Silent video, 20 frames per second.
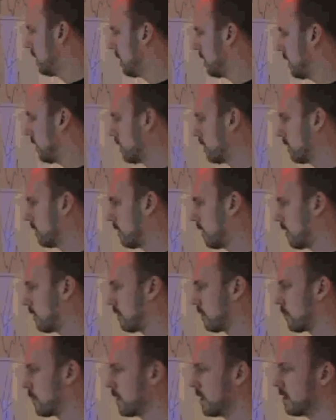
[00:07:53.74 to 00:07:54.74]
is as a
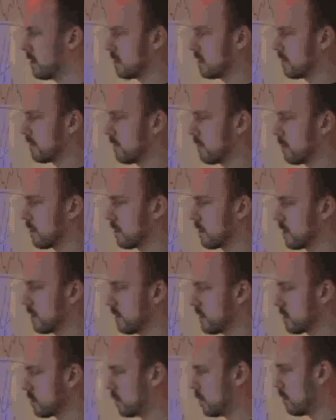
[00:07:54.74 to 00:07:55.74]
reader for
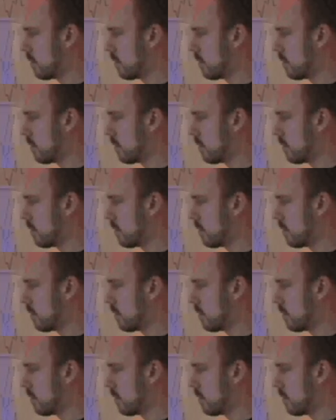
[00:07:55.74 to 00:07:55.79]
invisible